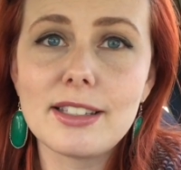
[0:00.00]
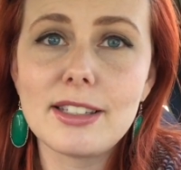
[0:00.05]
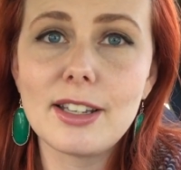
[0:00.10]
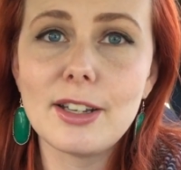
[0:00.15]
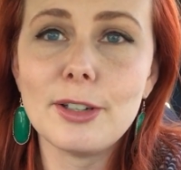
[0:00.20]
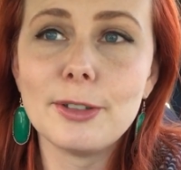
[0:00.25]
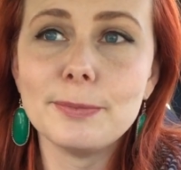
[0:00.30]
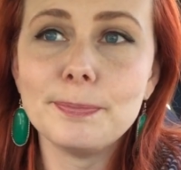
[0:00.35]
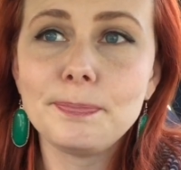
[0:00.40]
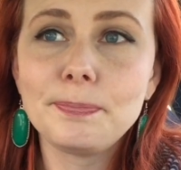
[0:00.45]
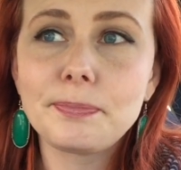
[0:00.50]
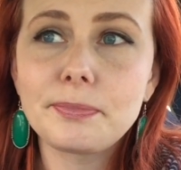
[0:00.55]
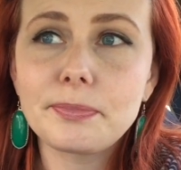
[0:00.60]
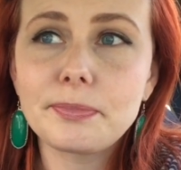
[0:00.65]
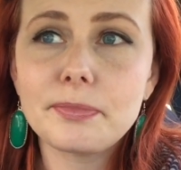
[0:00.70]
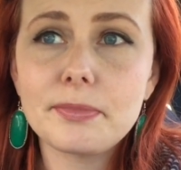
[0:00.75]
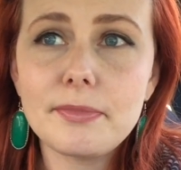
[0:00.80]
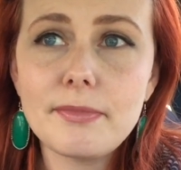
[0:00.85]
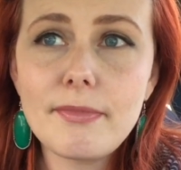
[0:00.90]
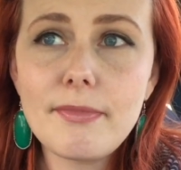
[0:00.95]
So
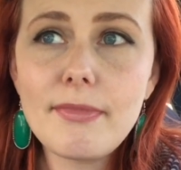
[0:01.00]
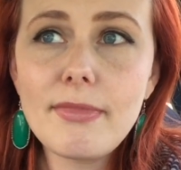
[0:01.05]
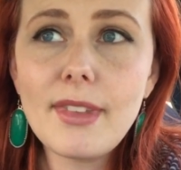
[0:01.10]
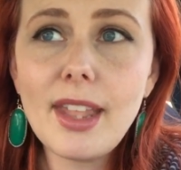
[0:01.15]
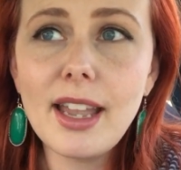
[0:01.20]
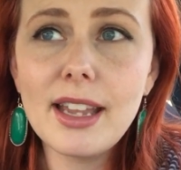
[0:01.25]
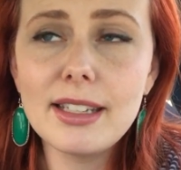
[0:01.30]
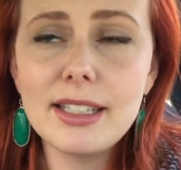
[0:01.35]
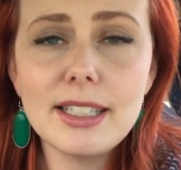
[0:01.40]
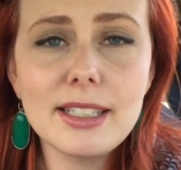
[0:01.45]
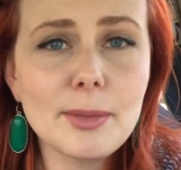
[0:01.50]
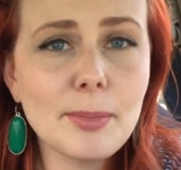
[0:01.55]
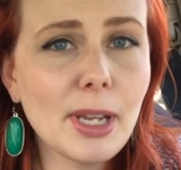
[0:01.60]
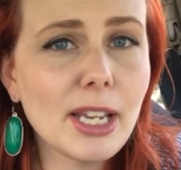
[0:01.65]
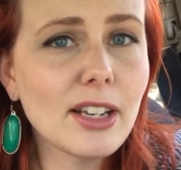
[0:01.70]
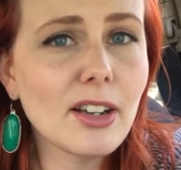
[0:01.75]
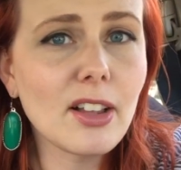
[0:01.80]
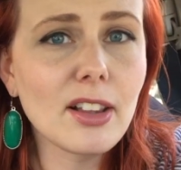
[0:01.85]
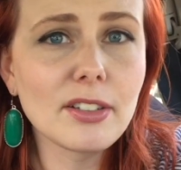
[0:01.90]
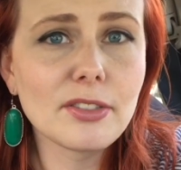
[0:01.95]
I need to
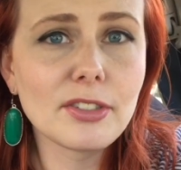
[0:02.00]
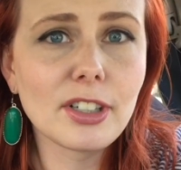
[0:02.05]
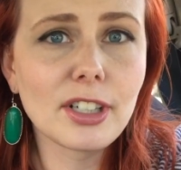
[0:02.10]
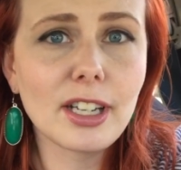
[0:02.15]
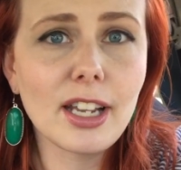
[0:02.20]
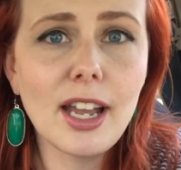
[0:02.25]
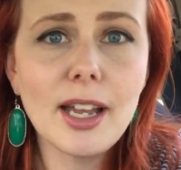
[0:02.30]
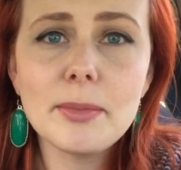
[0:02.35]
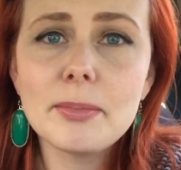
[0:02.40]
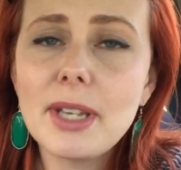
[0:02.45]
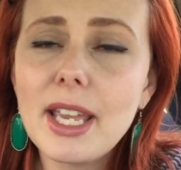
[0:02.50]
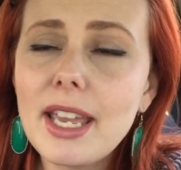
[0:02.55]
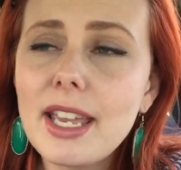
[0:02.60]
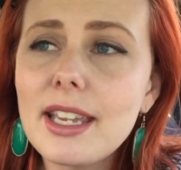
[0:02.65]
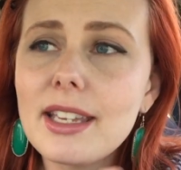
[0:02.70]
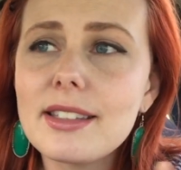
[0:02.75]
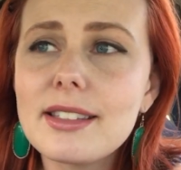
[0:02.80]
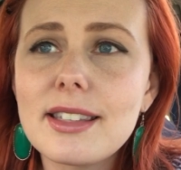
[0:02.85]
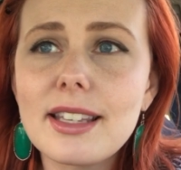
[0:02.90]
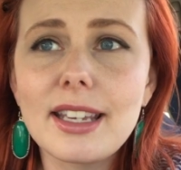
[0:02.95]
bake all of her
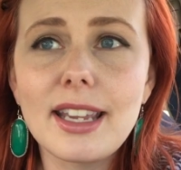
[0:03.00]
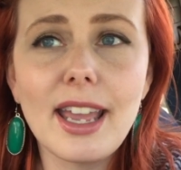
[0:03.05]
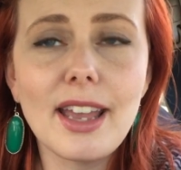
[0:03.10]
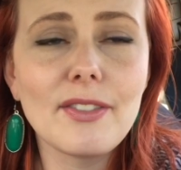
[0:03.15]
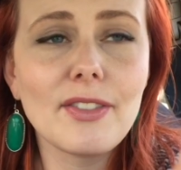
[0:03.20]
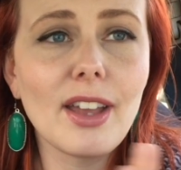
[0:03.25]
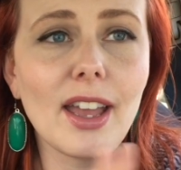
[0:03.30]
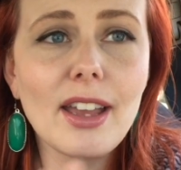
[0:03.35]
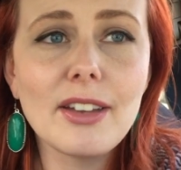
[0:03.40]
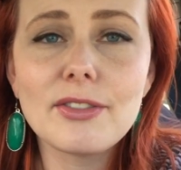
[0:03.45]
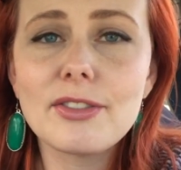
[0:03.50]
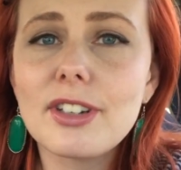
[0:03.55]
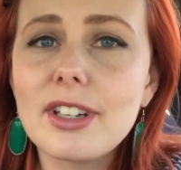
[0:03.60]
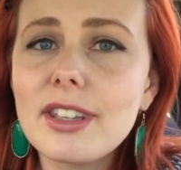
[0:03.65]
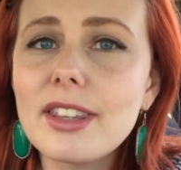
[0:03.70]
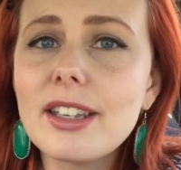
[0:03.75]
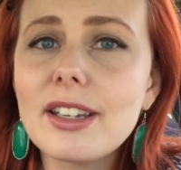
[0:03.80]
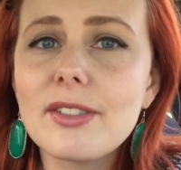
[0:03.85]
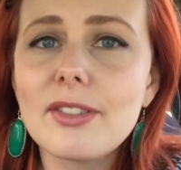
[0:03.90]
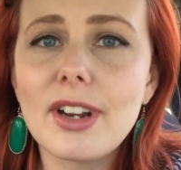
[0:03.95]
cupcakes, like have
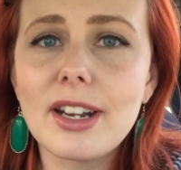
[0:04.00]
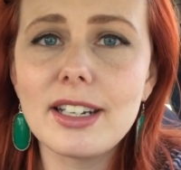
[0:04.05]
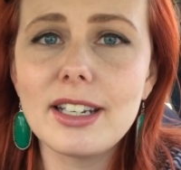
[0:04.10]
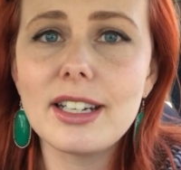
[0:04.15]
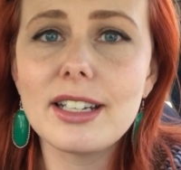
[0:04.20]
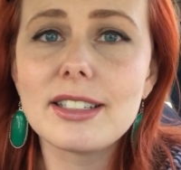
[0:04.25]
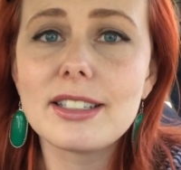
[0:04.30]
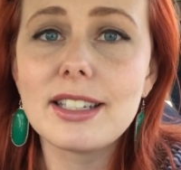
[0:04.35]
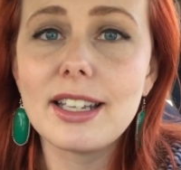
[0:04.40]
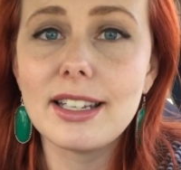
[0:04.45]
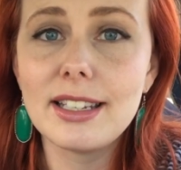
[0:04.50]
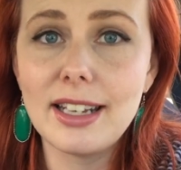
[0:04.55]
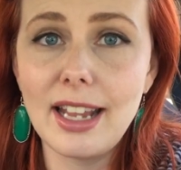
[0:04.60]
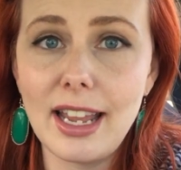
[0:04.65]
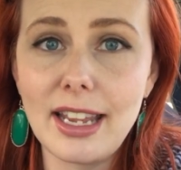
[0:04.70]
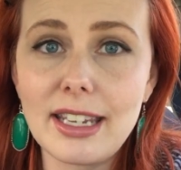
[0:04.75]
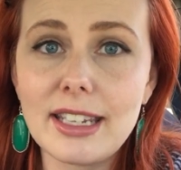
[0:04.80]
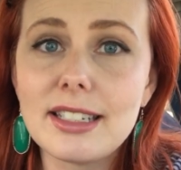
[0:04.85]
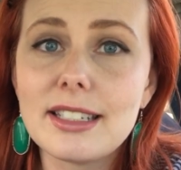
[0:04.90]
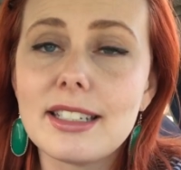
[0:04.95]
everything ready
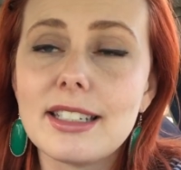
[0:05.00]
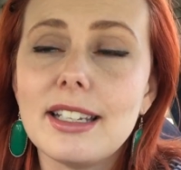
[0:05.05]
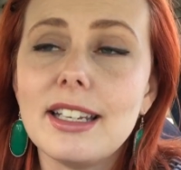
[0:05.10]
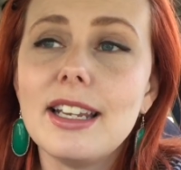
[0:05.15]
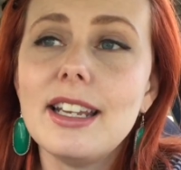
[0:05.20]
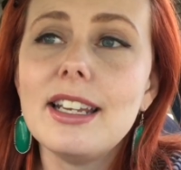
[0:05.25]
tonight.